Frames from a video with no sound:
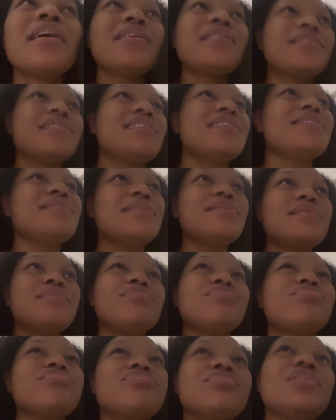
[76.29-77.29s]
is it,
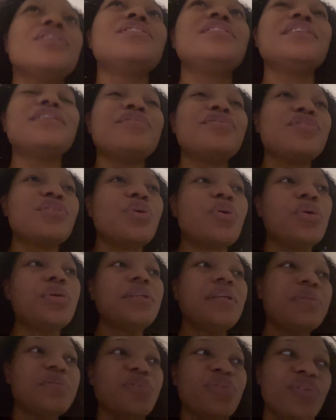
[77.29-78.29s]
what they even call
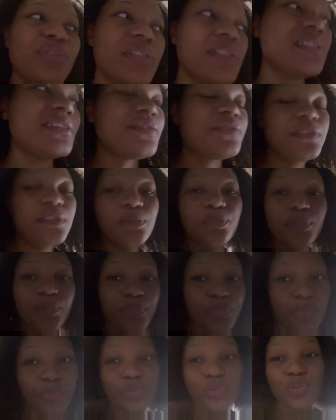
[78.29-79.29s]
them, road safety people.